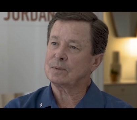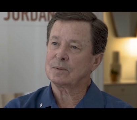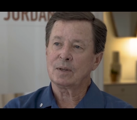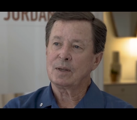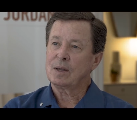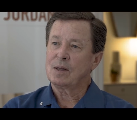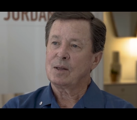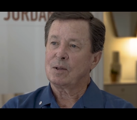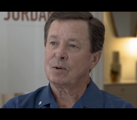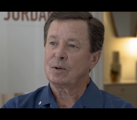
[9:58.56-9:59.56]

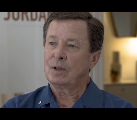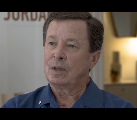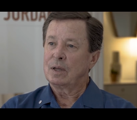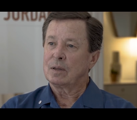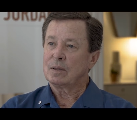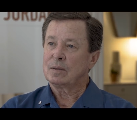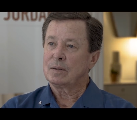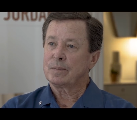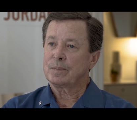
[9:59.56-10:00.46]
No one is speaking in this clip.